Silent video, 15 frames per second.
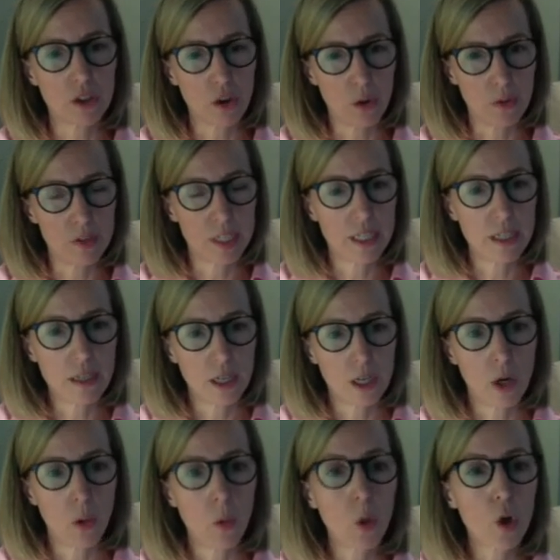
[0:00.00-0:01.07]

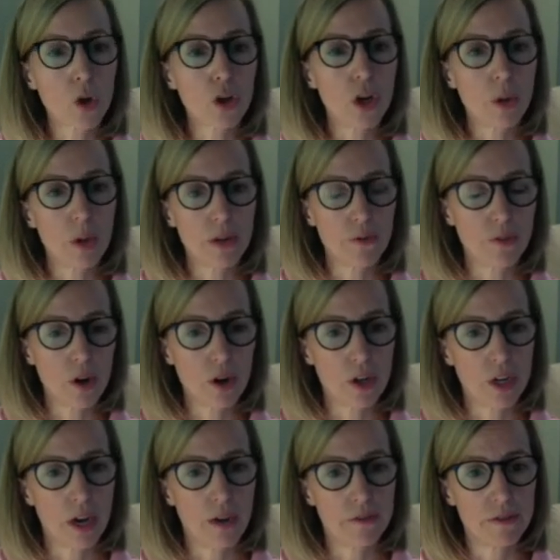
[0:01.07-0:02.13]
COVID weren't going far
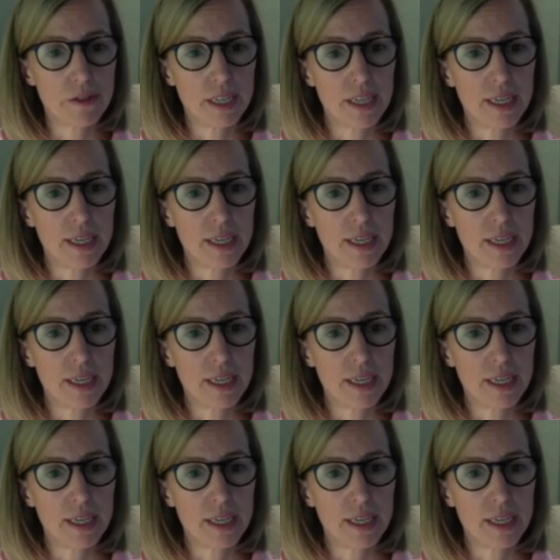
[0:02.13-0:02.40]
enough,